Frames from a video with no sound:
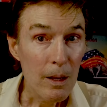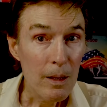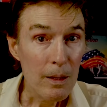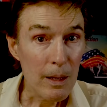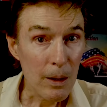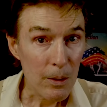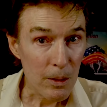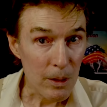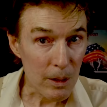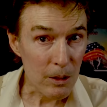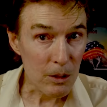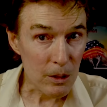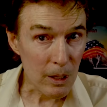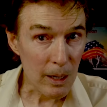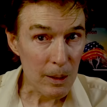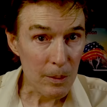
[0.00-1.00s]
Now, this
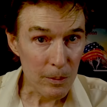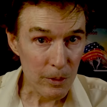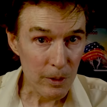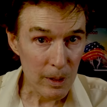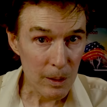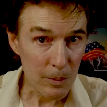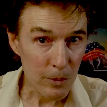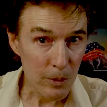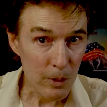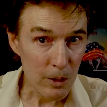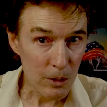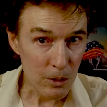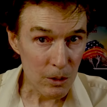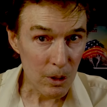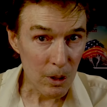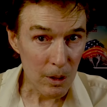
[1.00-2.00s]
time frame for
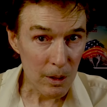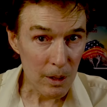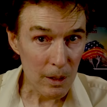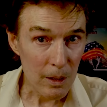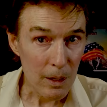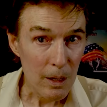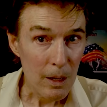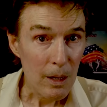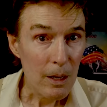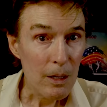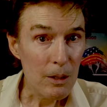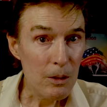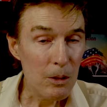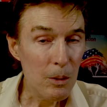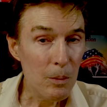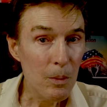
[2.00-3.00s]
this target
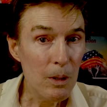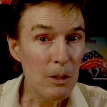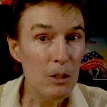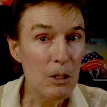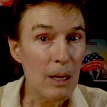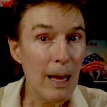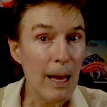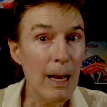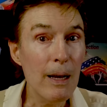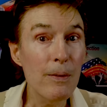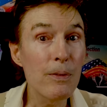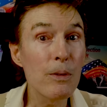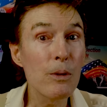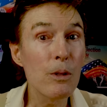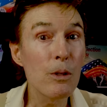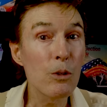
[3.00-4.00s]
is the months
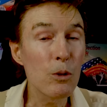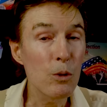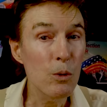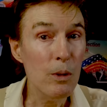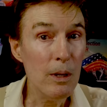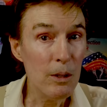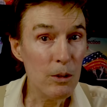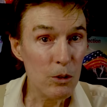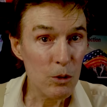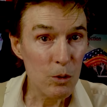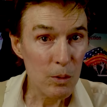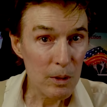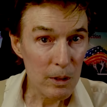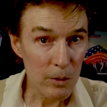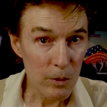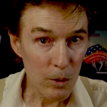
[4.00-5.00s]
after the
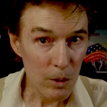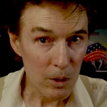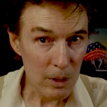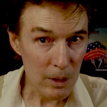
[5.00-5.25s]
2024